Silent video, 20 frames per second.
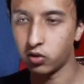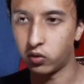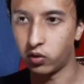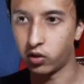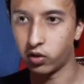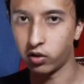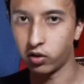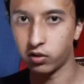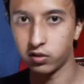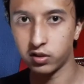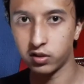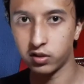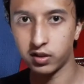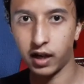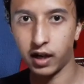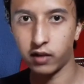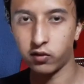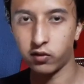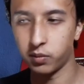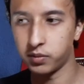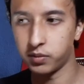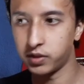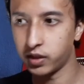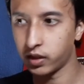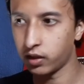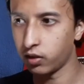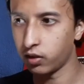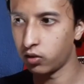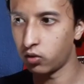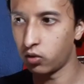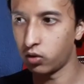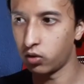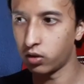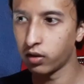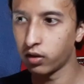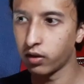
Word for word: we're going to start from second node